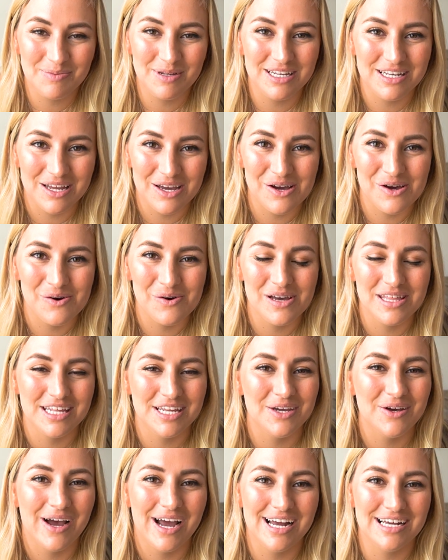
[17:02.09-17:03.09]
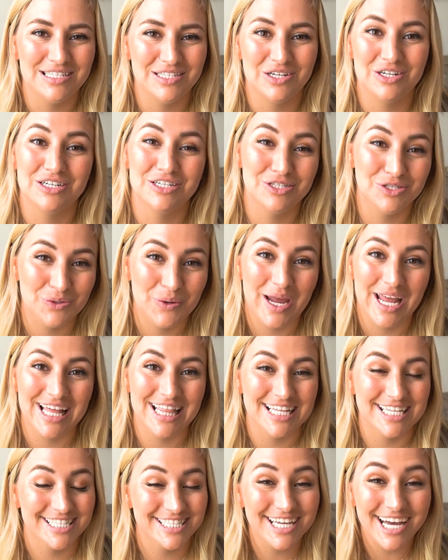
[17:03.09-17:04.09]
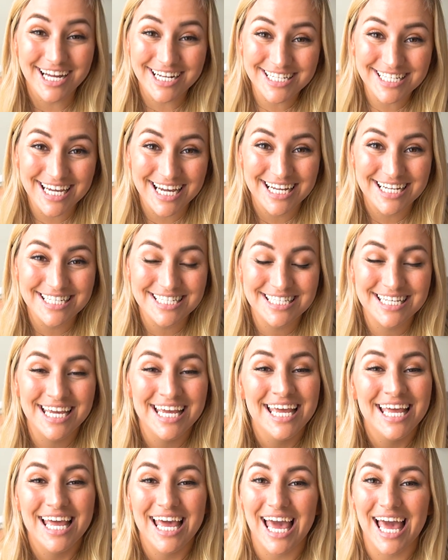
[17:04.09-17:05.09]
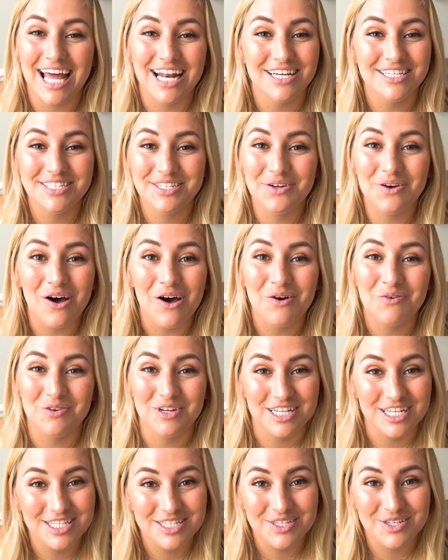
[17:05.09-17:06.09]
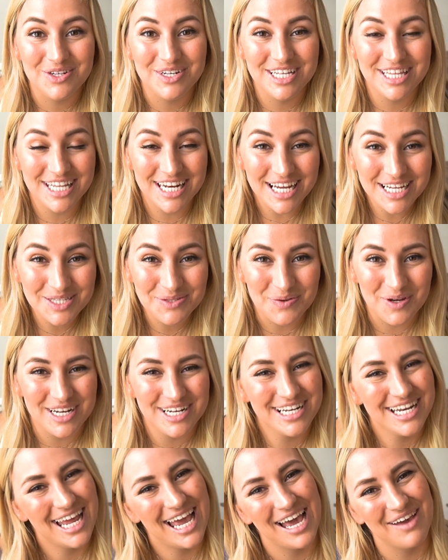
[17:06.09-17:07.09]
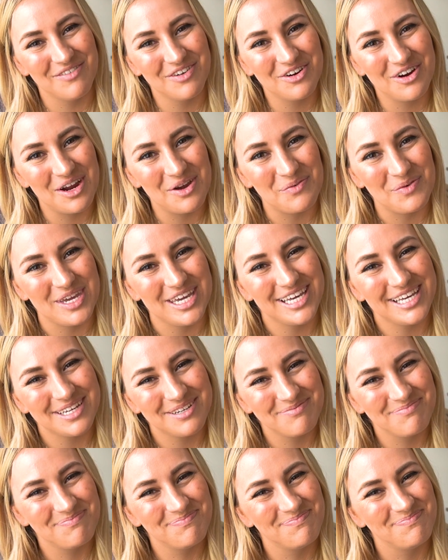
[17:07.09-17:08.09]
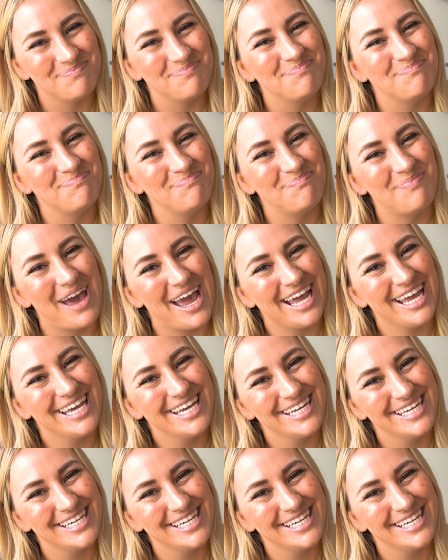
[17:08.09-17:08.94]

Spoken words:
me know that you guys are enjoying this content, and I'll see you all really soon in the next one. Have a great week. Bye.